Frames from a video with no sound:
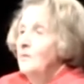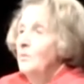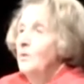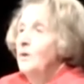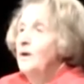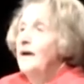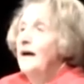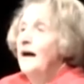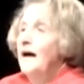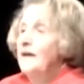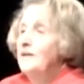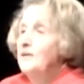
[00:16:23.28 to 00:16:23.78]

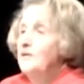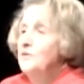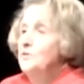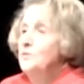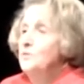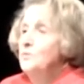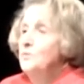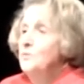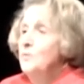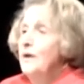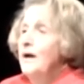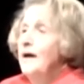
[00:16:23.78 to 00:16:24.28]
We got a
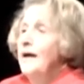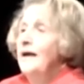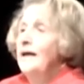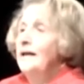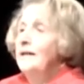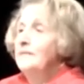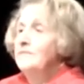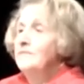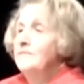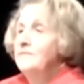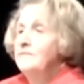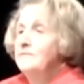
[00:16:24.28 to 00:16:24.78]
new
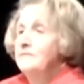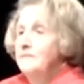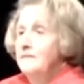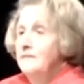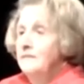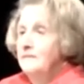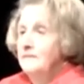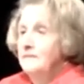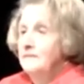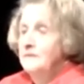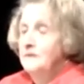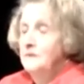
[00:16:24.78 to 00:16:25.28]
health
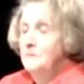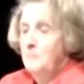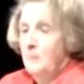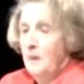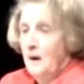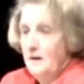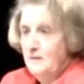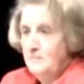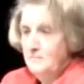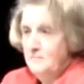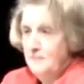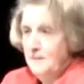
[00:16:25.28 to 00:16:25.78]

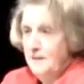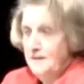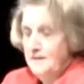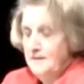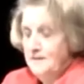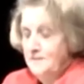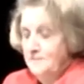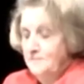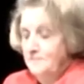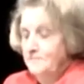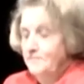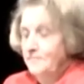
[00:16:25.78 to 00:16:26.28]

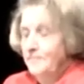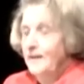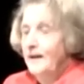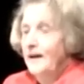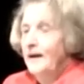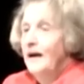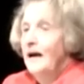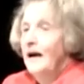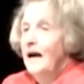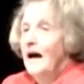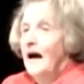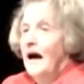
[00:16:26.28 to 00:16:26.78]
department.
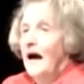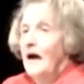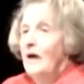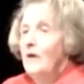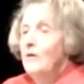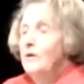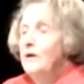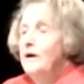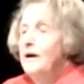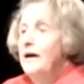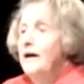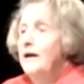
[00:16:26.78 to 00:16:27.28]

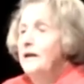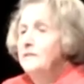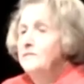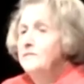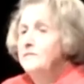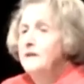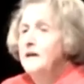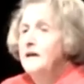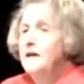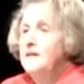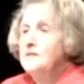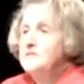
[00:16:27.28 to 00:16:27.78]
Our
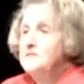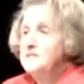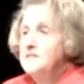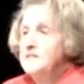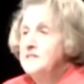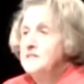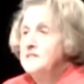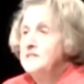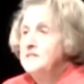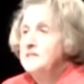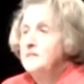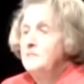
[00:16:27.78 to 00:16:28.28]
healthcare
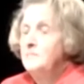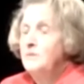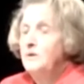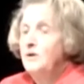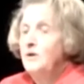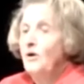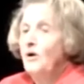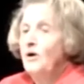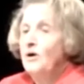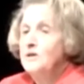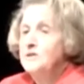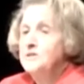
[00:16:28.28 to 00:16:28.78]
system
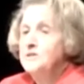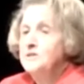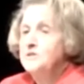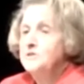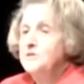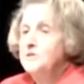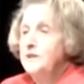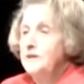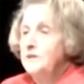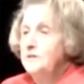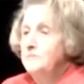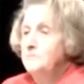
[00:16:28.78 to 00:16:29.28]
in
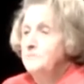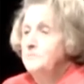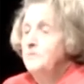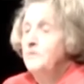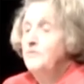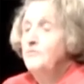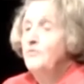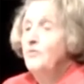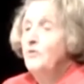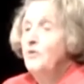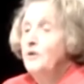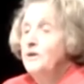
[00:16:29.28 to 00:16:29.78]
Austria
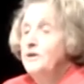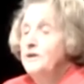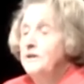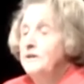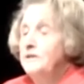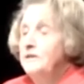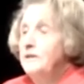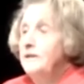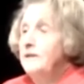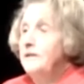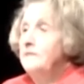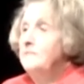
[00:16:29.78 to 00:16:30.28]
before
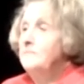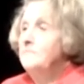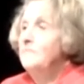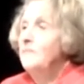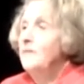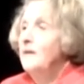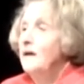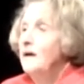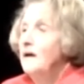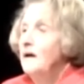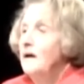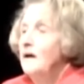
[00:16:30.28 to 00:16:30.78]
Hitler
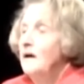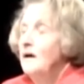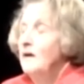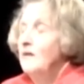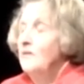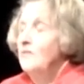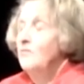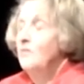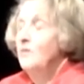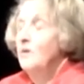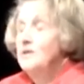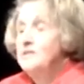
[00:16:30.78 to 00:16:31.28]

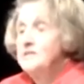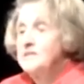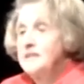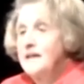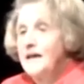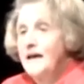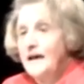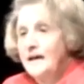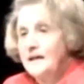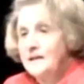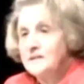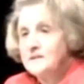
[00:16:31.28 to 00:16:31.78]
was
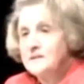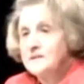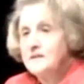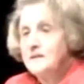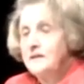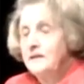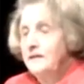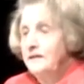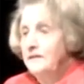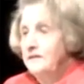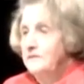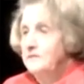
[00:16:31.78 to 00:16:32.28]

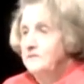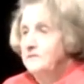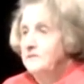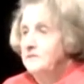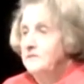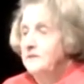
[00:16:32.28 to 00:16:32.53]
excellent.